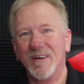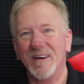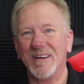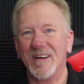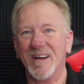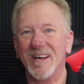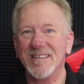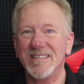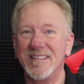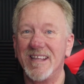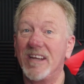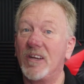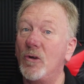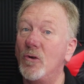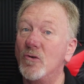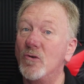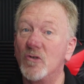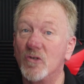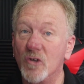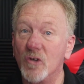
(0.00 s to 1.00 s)
Alright guys,
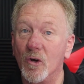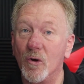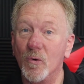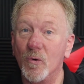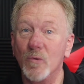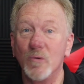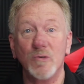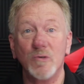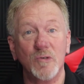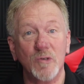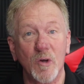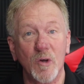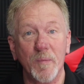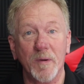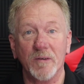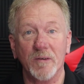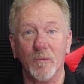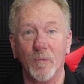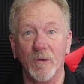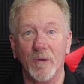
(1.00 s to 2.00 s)
thank you so,
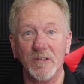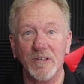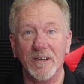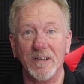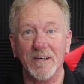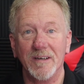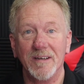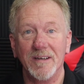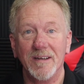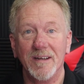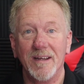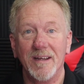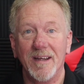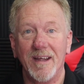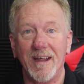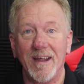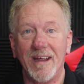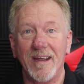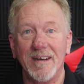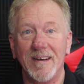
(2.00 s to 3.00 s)
so much for watching,
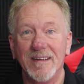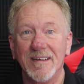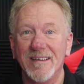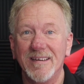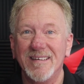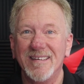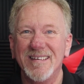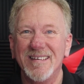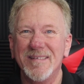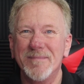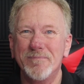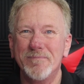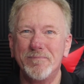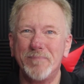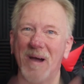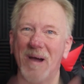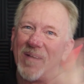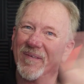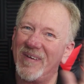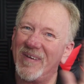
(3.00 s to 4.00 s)
and
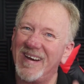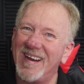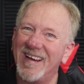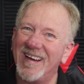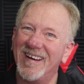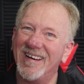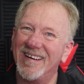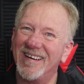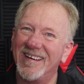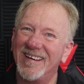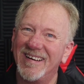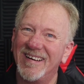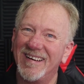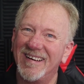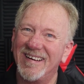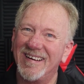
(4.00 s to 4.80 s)
bye for now.